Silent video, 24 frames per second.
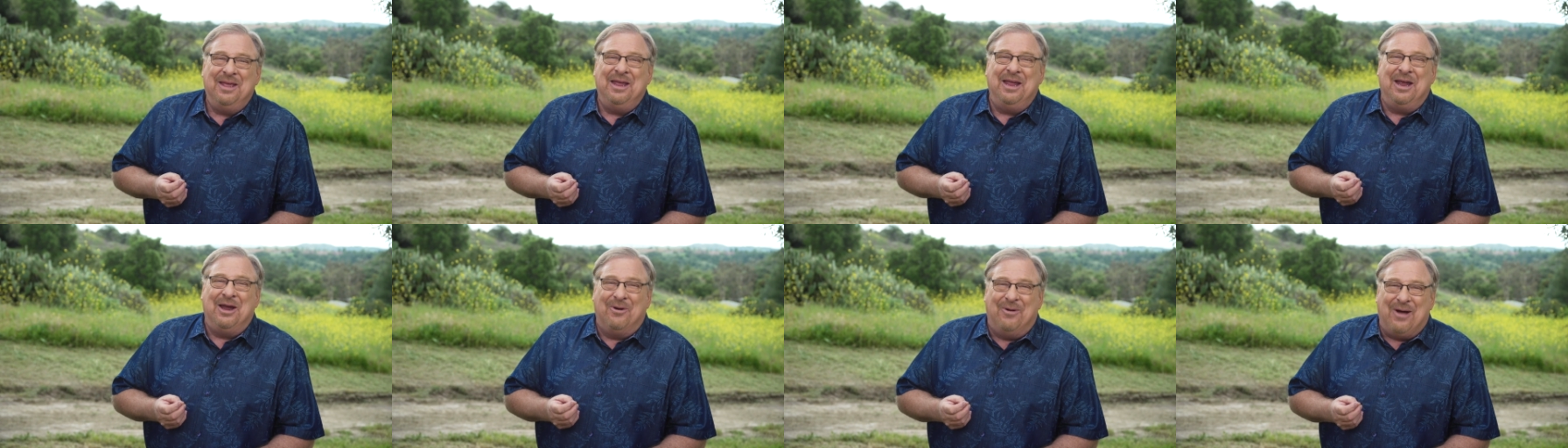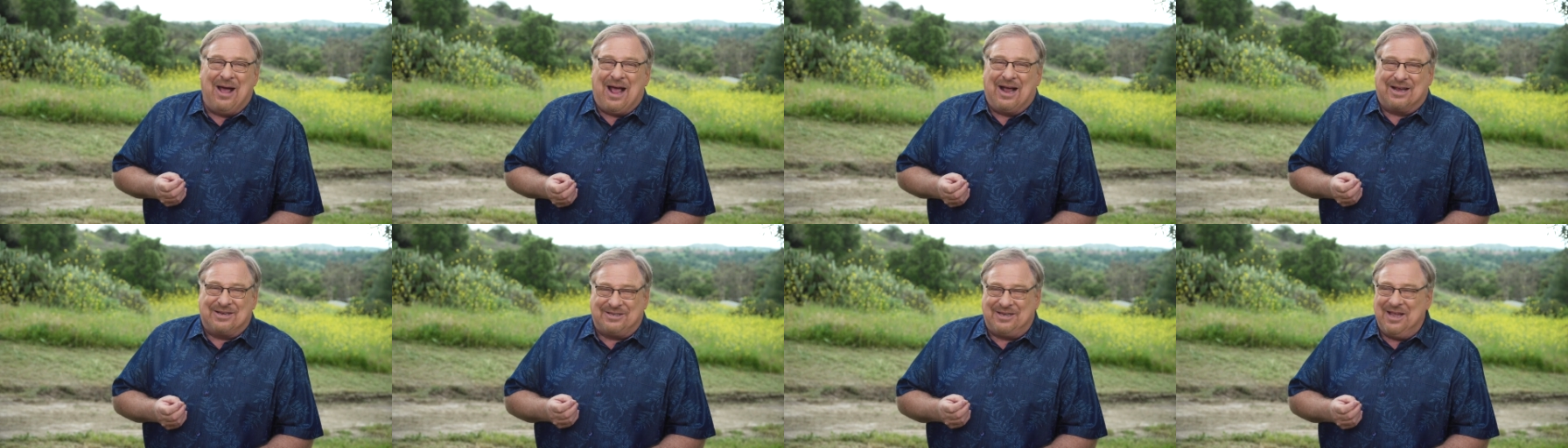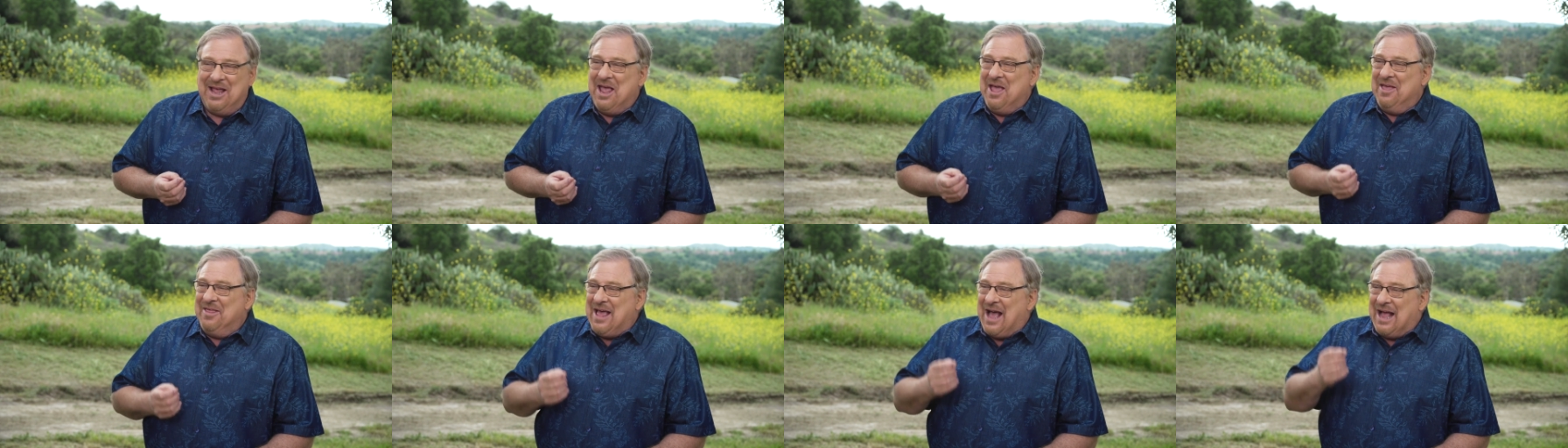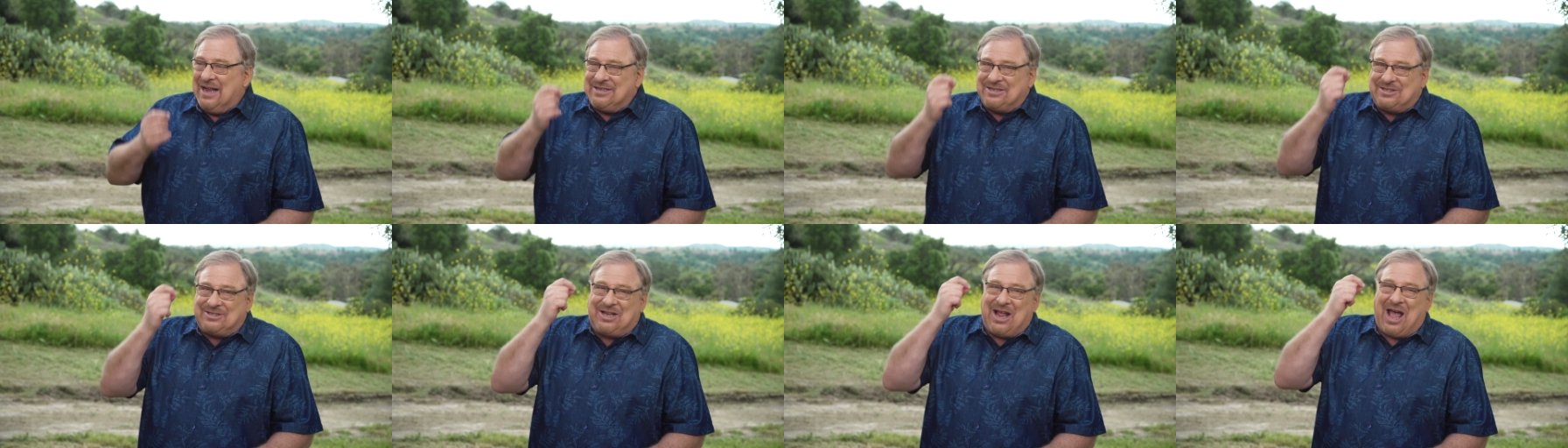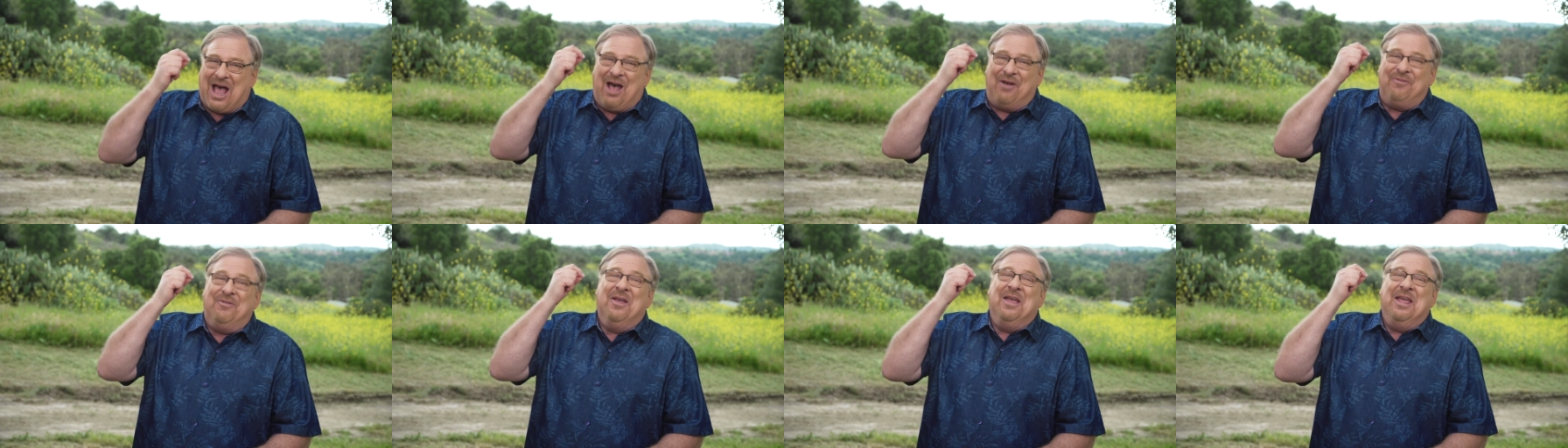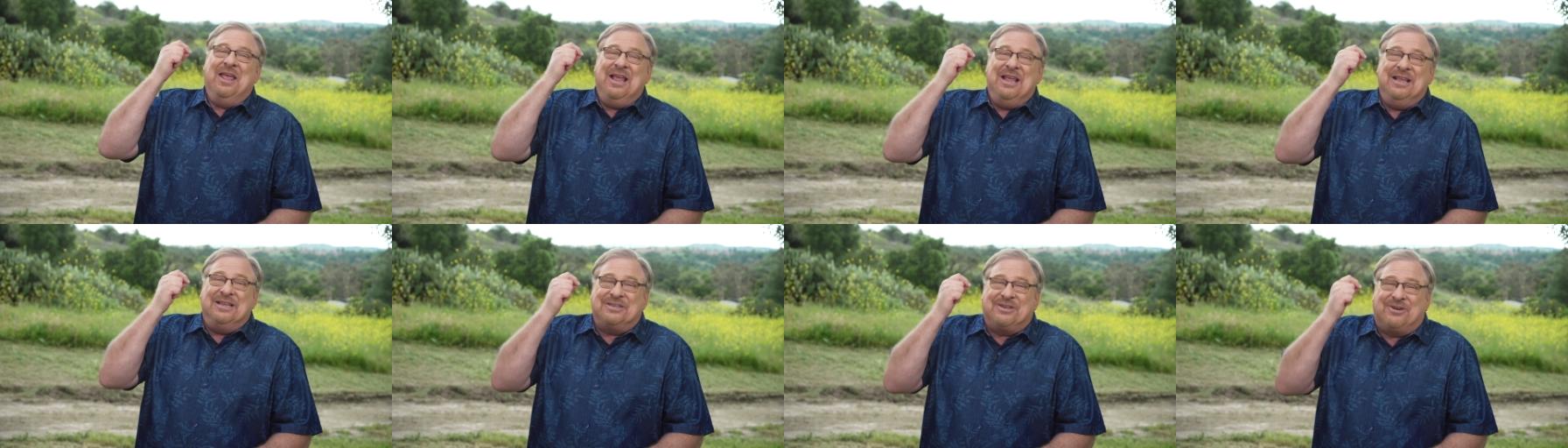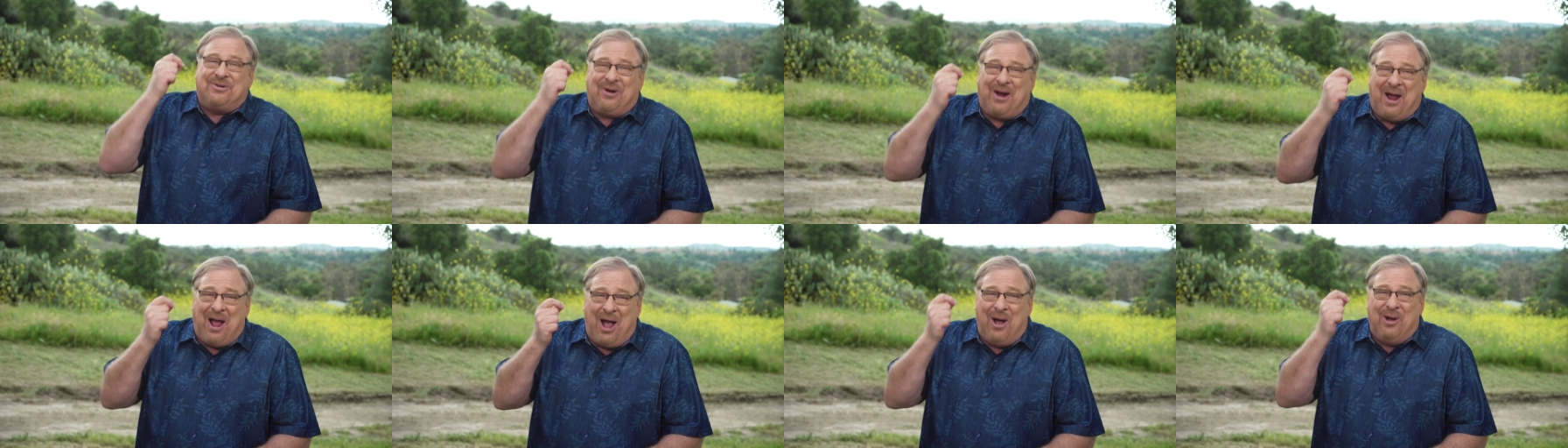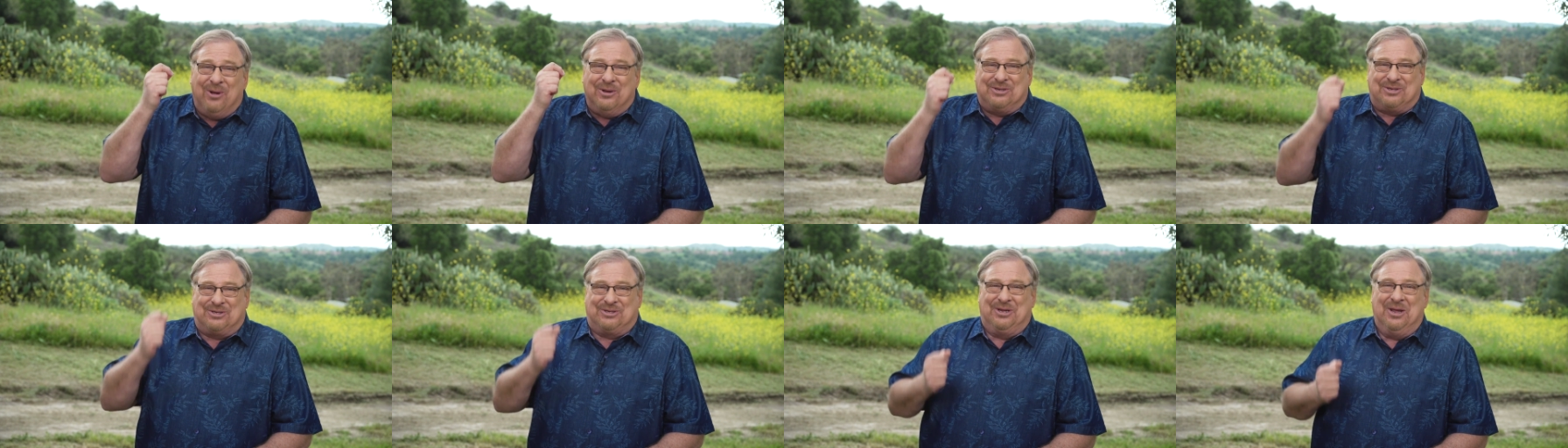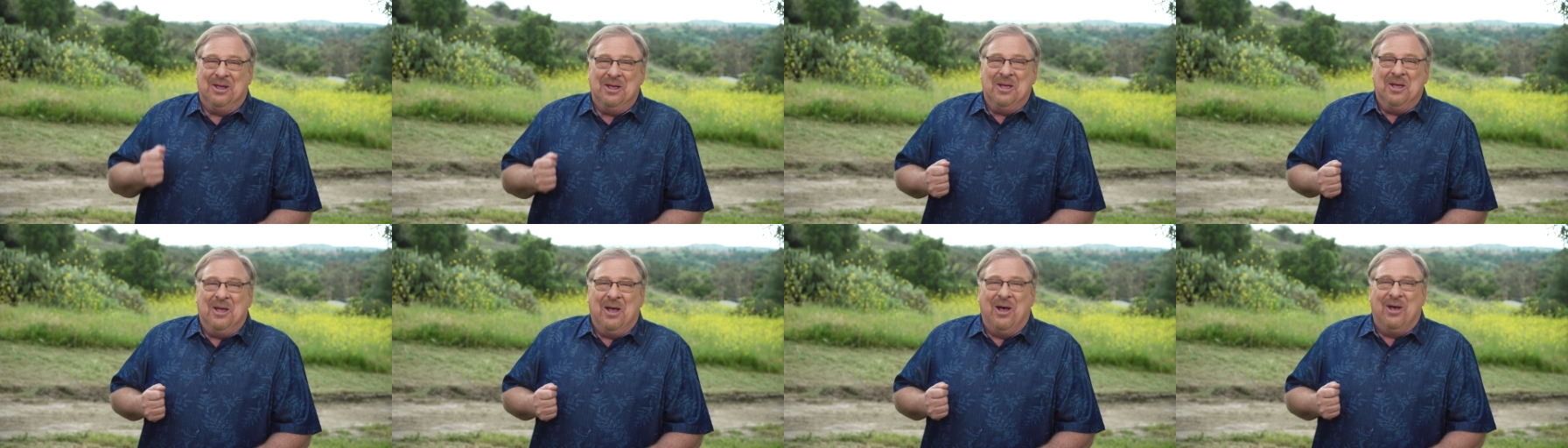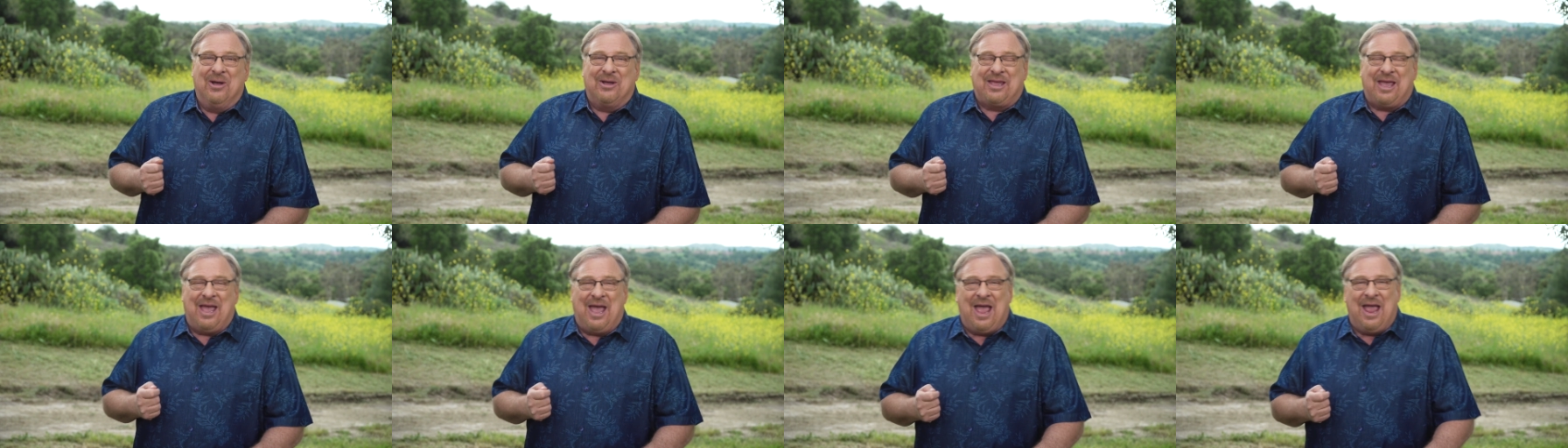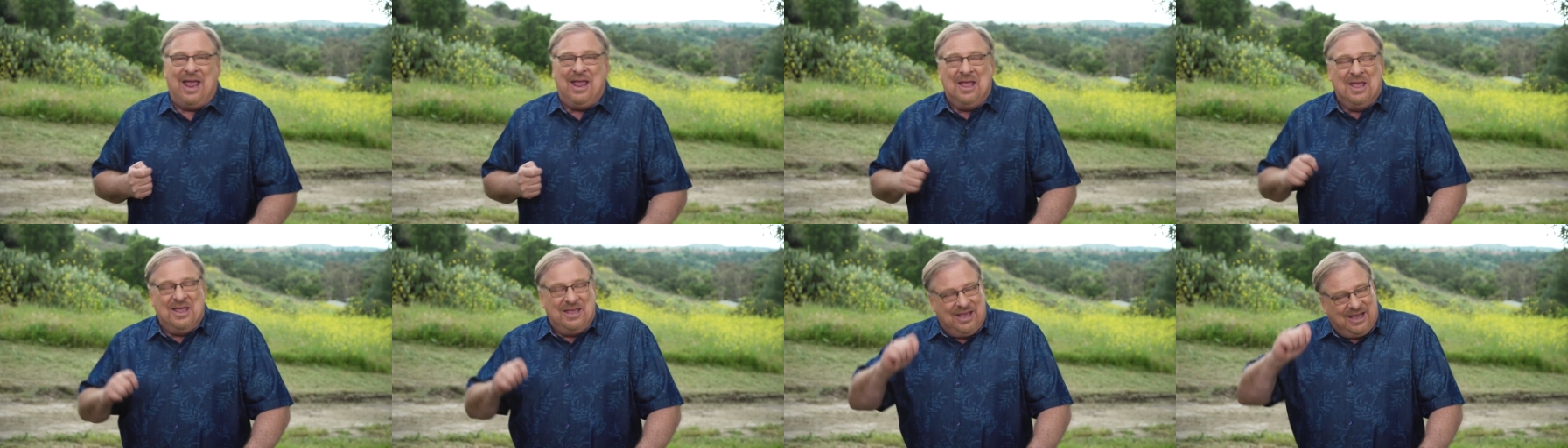Earwax. That stuff is gross, okay?